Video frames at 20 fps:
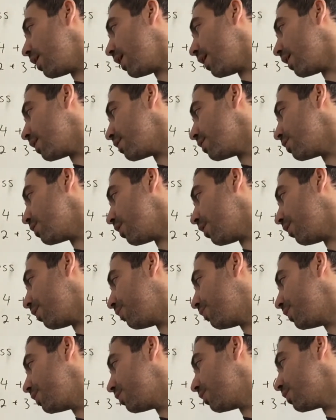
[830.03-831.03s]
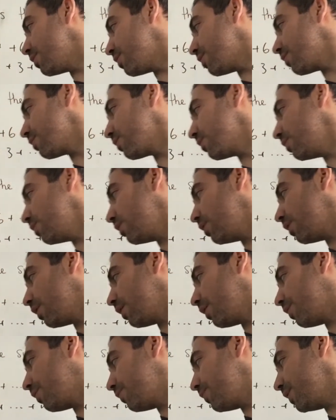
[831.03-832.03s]
as 3 to the 0,
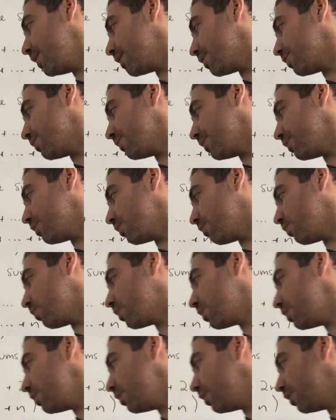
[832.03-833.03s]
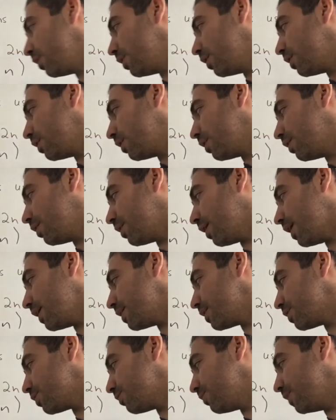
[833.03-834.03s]
3 as 3 to the 1, 9
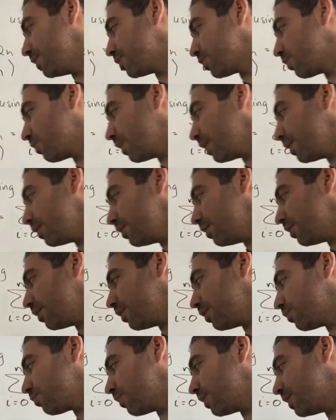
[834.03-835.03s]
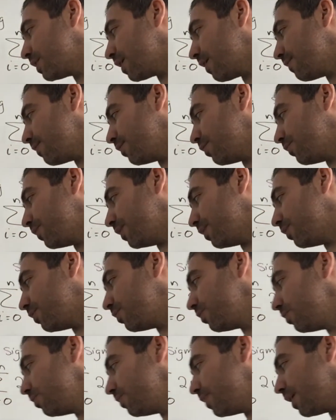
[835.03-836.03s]
as 3 squared, 27 3
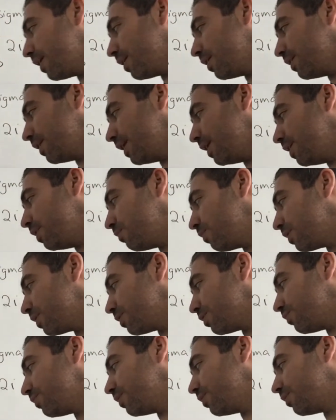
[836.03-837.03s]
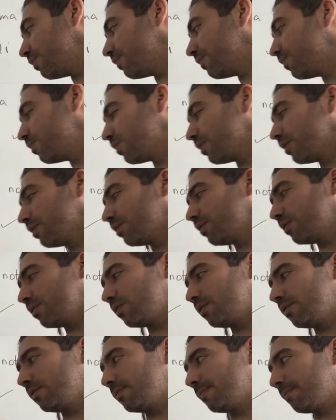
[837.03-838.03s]
cubed, and 81 is 3 to the 4.
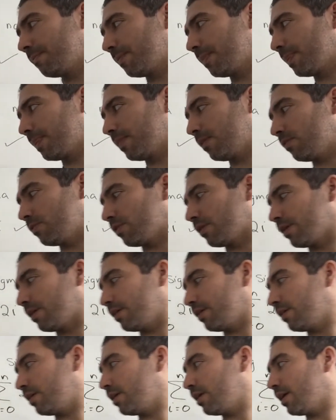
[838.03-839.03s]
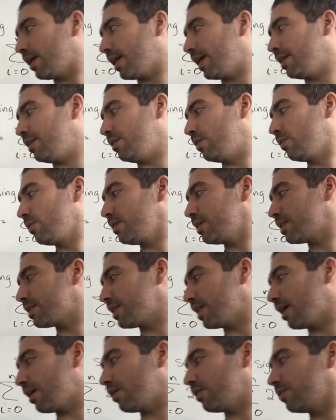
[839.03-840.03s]
Okay. And notice
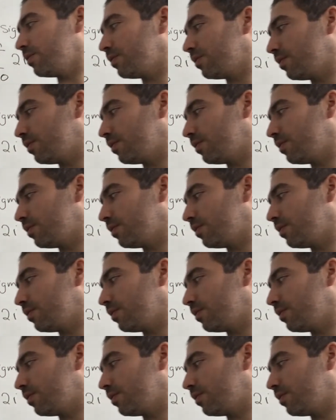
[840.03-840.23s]
now,